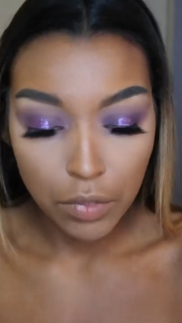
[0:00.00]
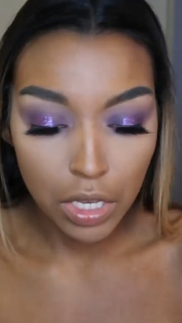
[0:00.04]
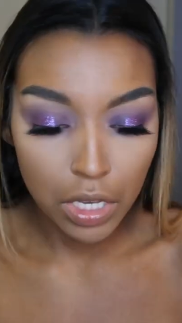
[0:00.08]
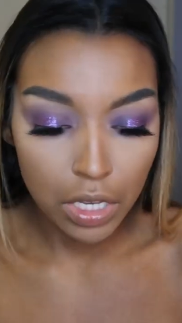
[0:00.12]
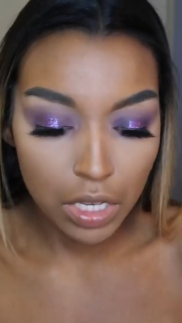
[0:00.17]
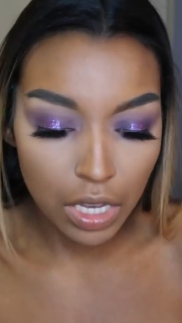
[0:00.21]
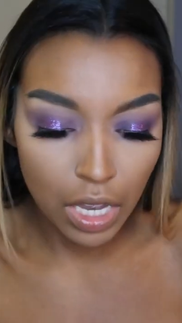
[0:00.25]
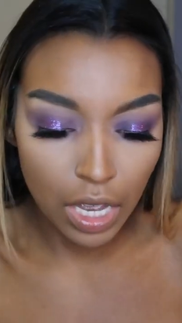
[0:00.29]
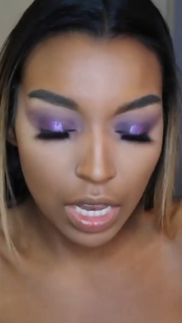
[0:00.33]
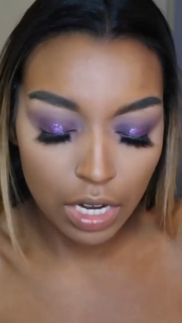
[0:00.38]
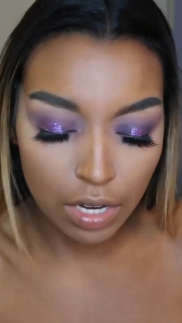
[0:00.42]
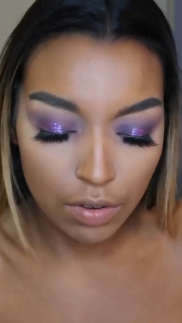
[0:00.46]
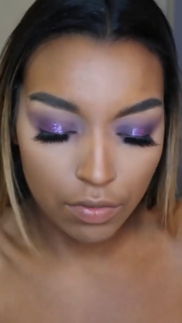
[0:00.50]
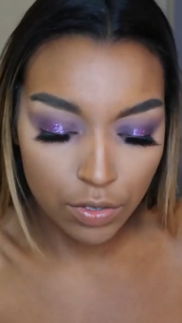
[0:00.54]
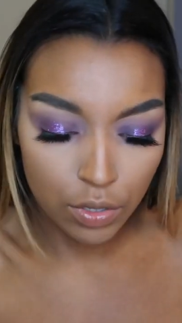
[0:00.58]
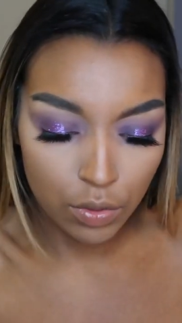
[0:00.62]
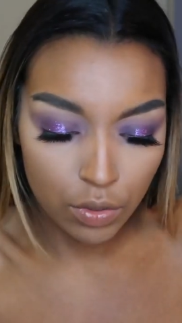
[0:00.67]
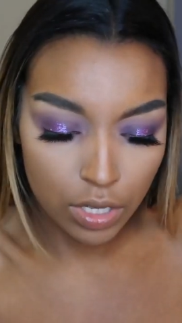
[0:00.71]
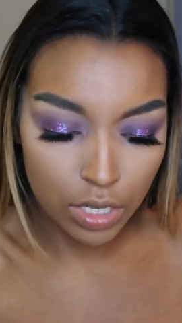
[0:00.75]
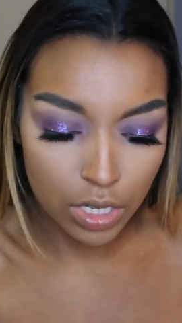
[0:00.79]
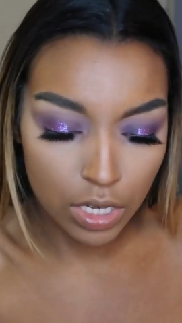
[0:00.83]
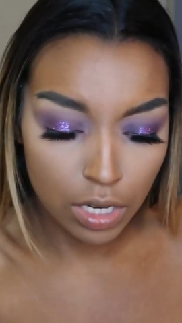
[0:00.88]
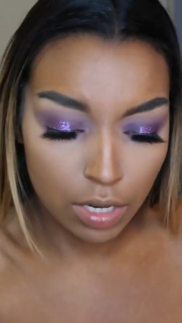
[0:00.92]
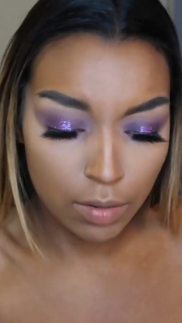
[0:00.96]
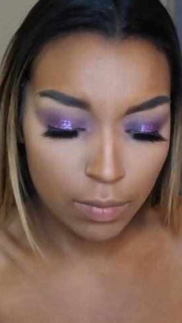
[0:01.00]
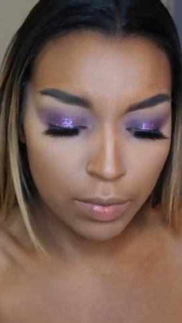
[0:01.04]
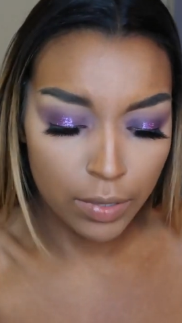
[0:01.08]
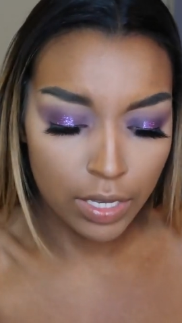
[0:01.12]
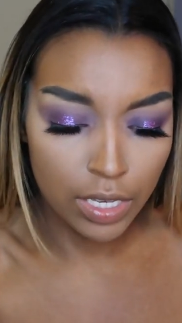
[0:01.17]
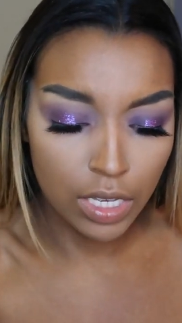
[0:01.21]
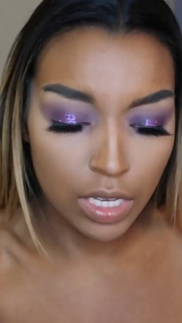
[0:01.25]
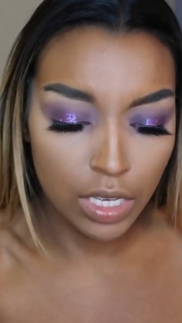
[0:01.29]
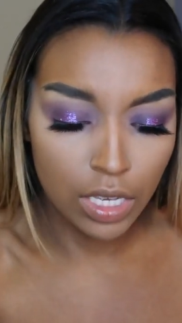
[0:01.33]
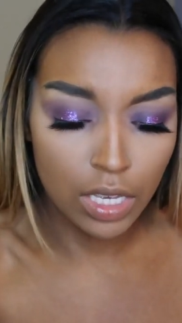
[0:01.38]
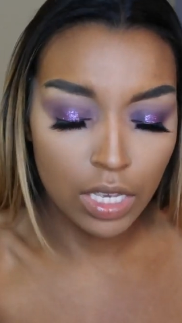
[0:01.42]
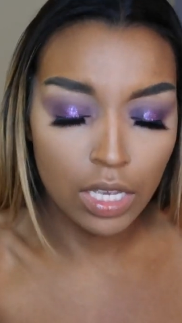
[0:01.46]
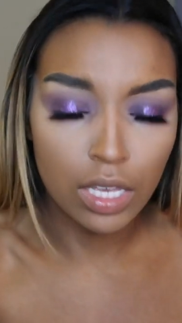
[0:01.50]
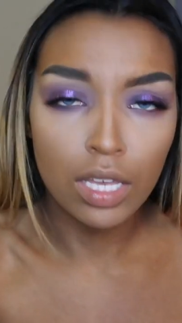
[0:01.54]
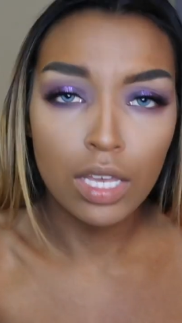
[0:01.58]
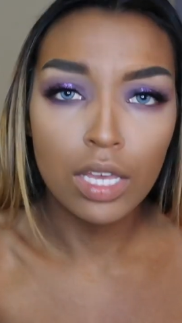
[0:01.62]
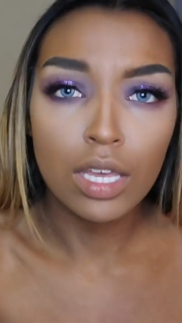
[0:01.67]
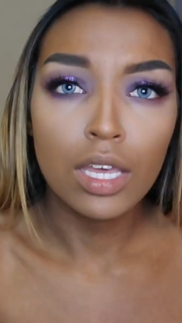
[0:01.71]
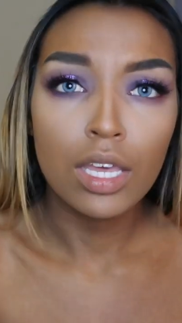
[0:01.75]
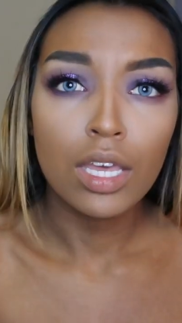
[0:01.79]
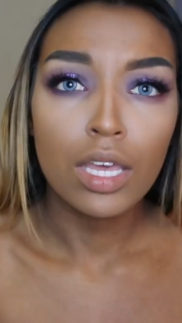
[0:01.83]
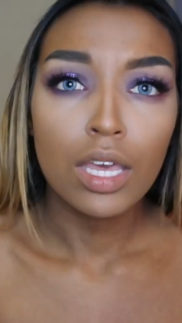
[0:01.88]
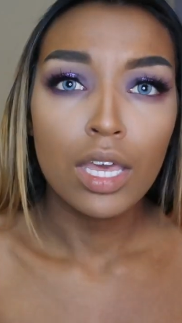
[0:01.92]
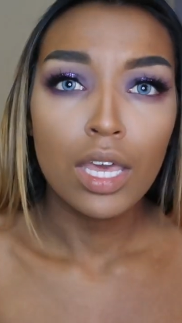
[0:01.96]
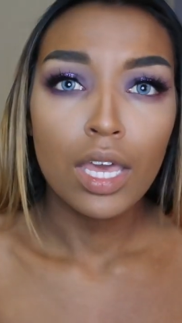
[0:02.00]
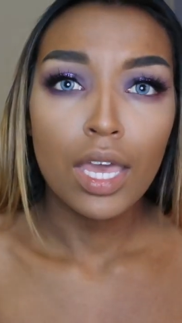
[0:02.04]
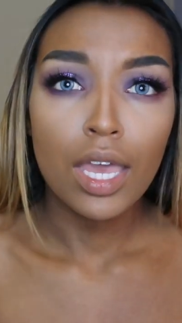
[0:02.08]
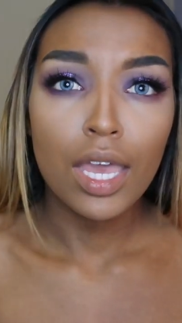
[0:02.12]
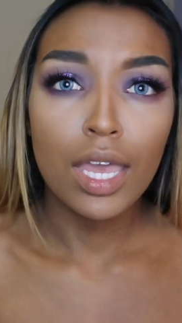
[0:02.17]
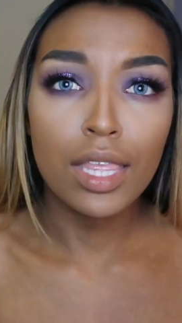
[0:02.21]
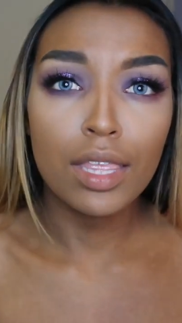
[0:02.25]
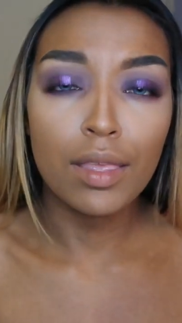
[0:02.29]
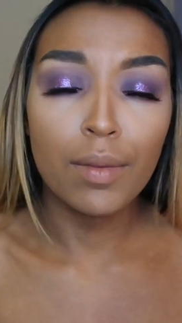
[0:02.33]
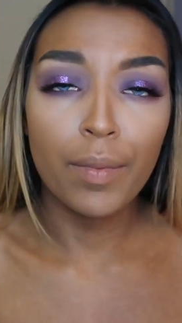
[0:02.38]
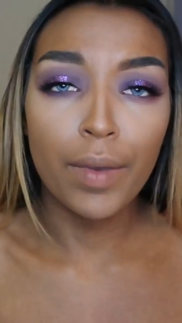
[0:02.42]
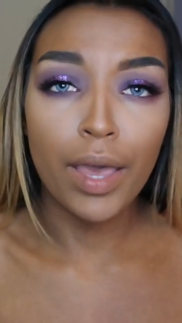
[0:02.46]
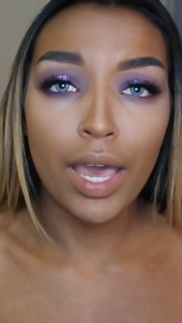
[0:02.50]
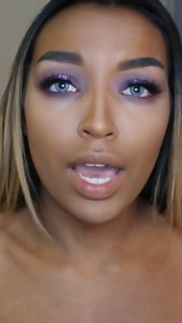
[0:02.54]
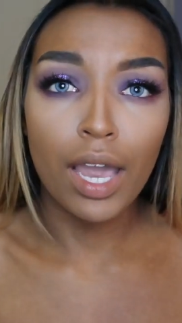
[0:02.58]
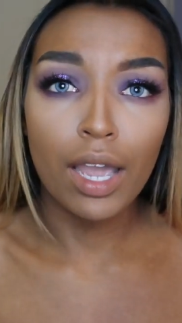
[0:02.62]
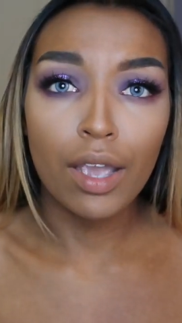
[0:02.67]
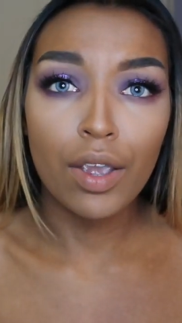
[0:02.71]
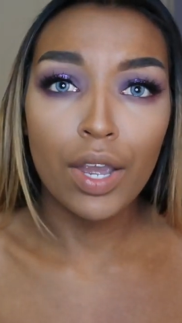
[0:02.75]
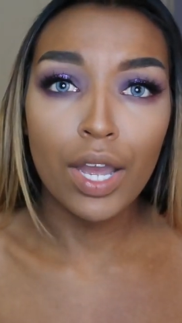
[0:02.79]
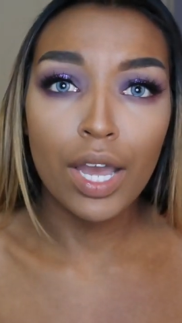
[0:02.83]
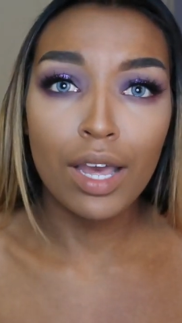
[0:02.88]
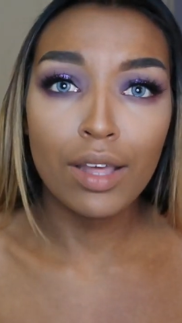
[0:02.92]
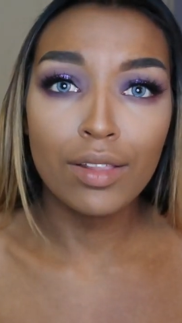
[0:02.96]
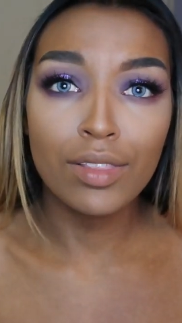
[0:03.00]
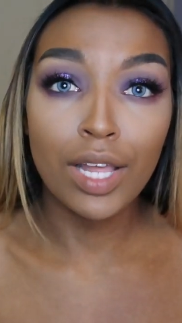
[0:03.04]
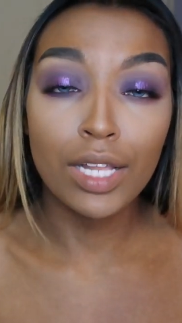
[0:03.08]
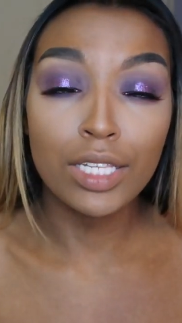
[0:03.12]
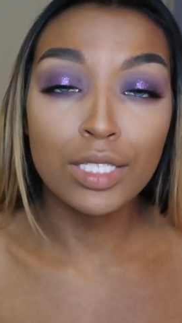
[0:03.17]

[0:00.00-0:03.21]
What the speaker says: Again, if you can hear Biggie in the background,